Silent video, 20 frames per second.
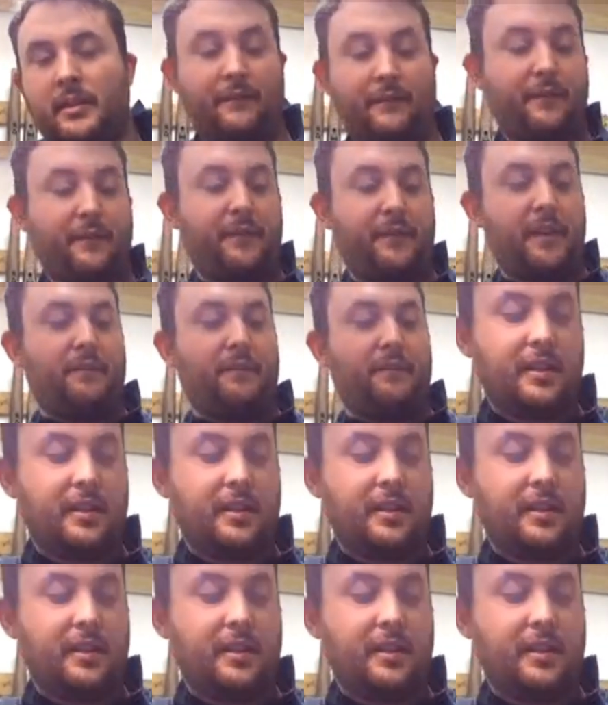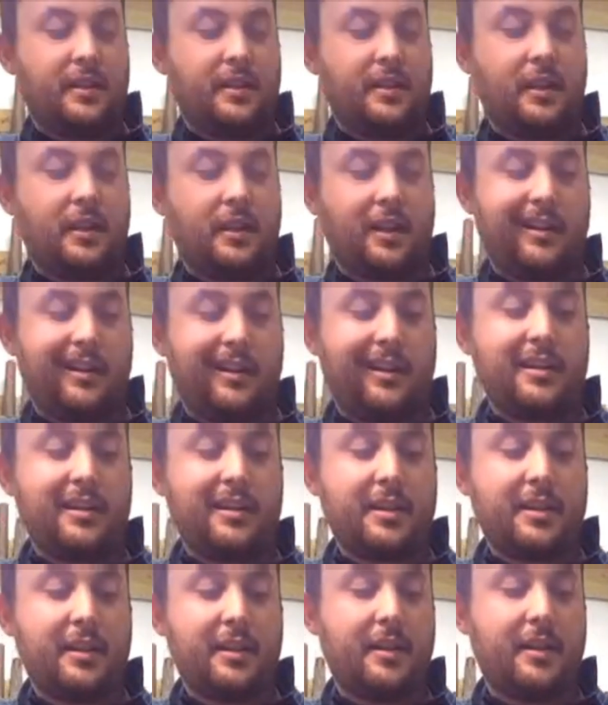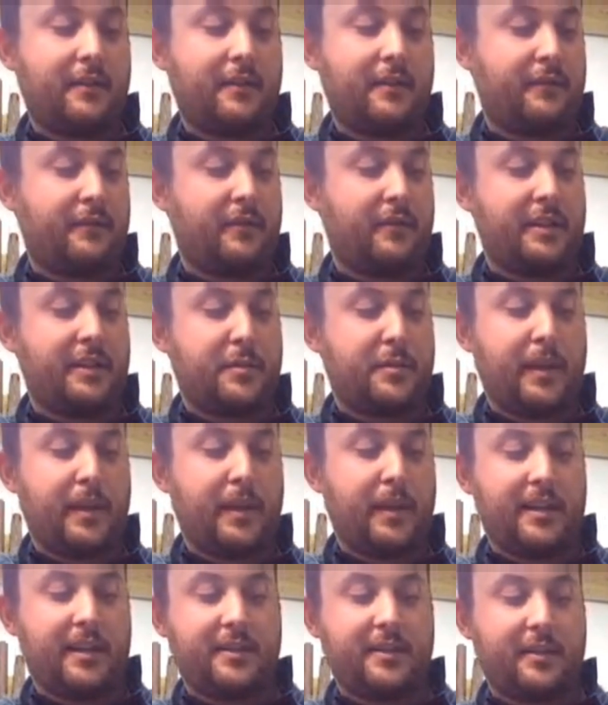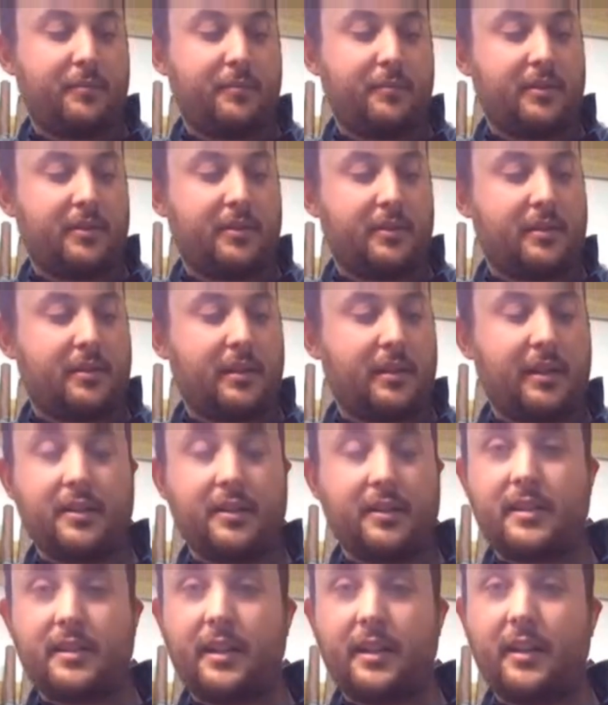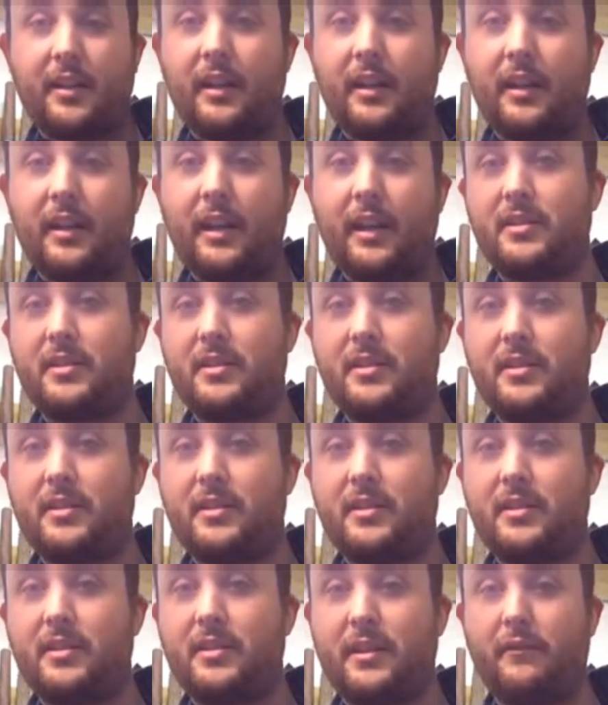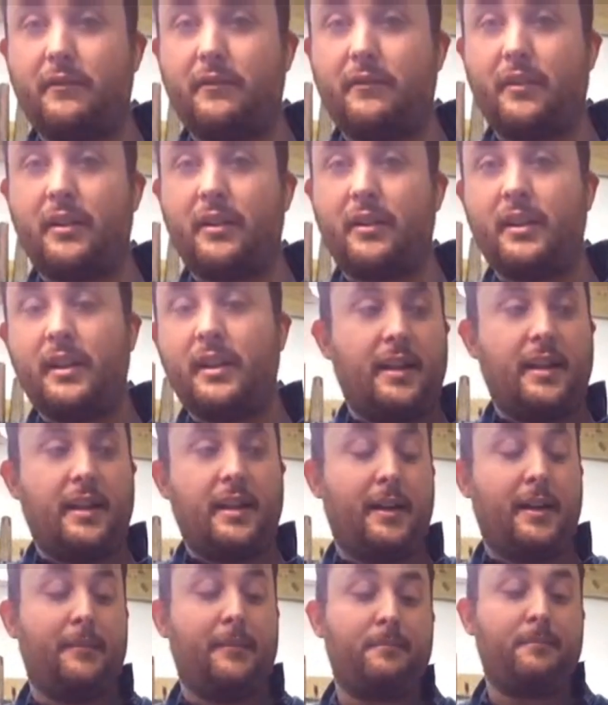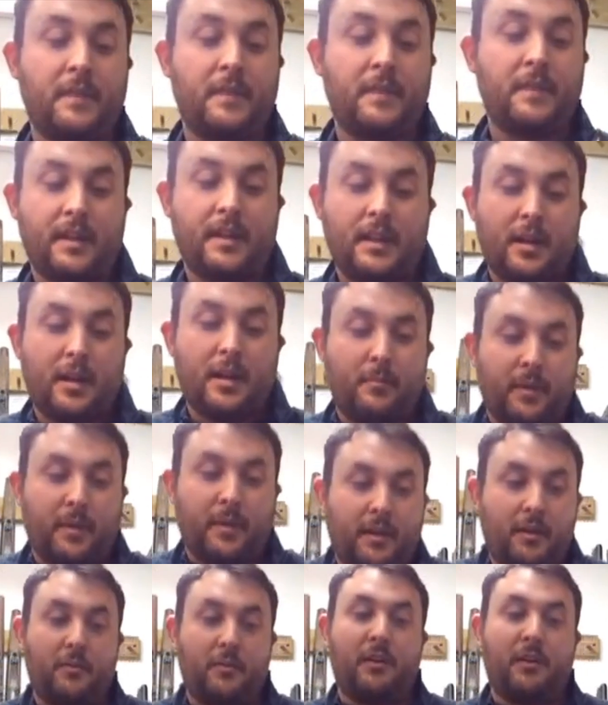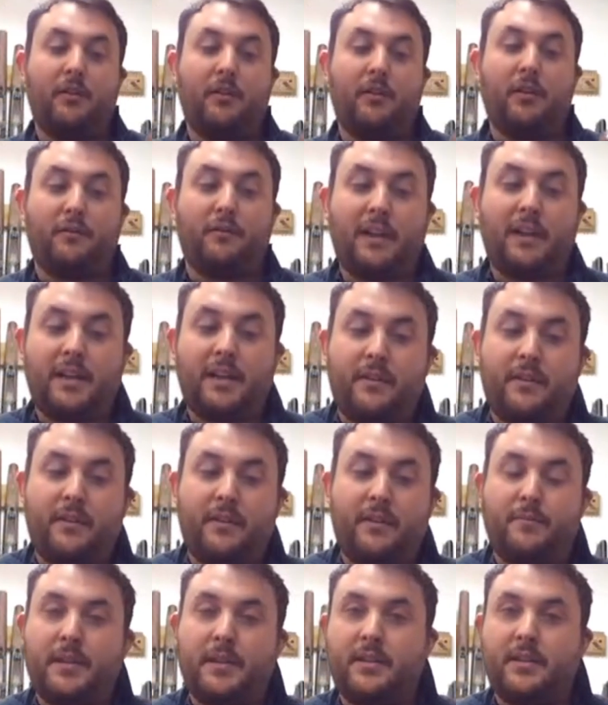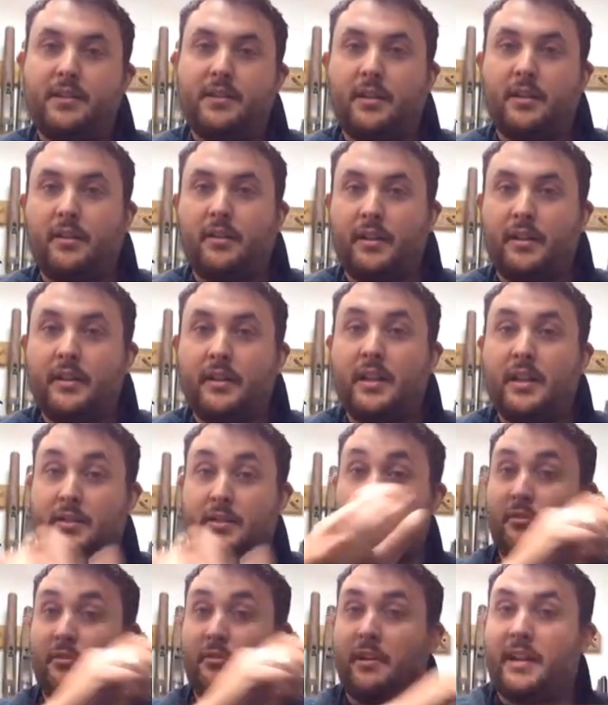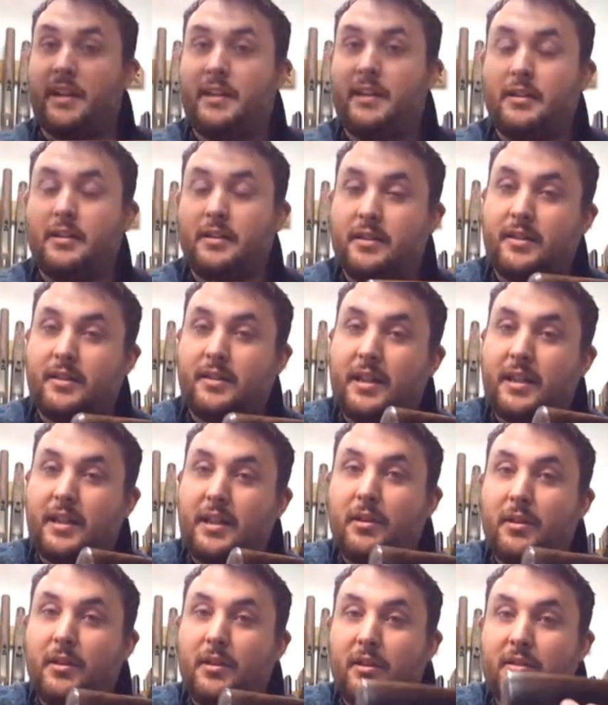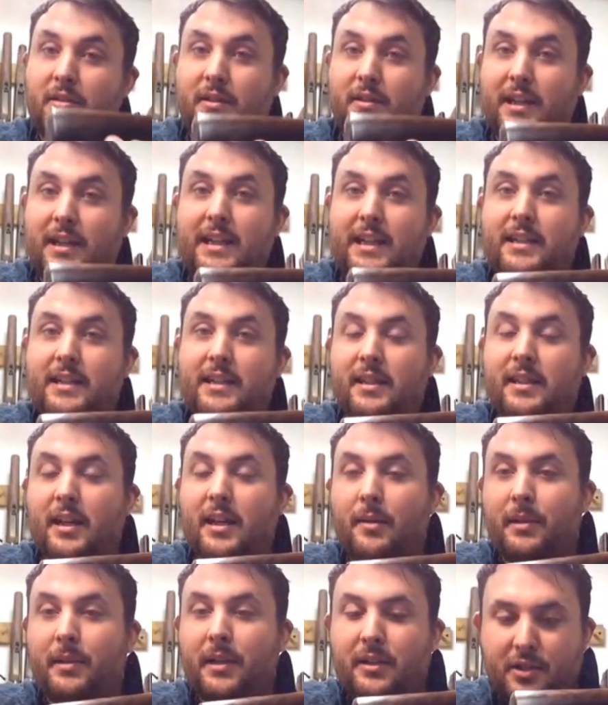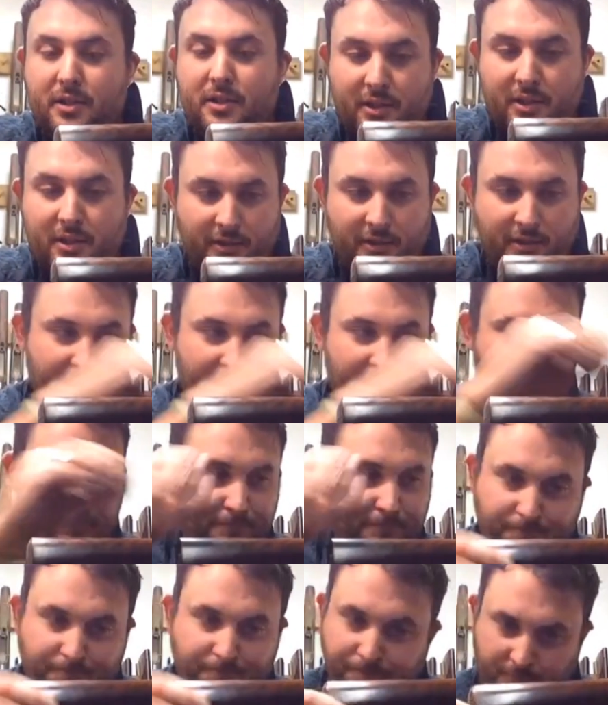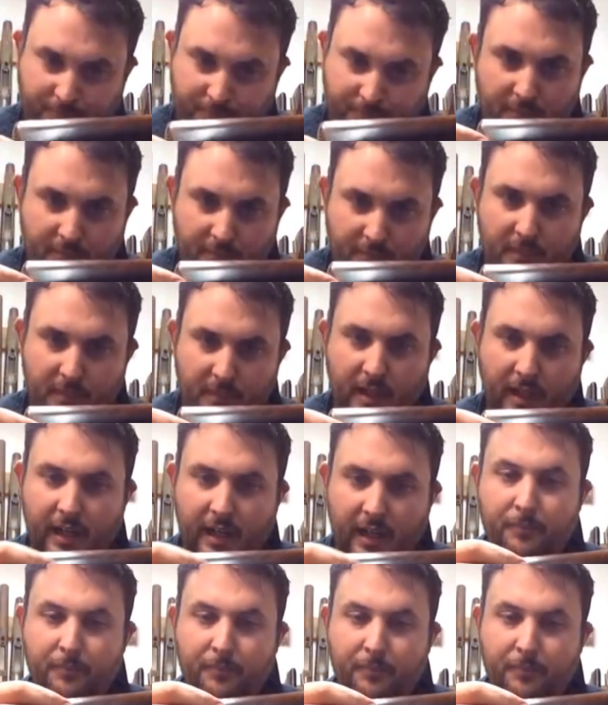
Gunfit varies a lot for each person because, like I said earlier, everyone's different. Hmm. Um, but of late, we've been doing. It's great to see lots of ladies are coming into shooting. Mm-hmm.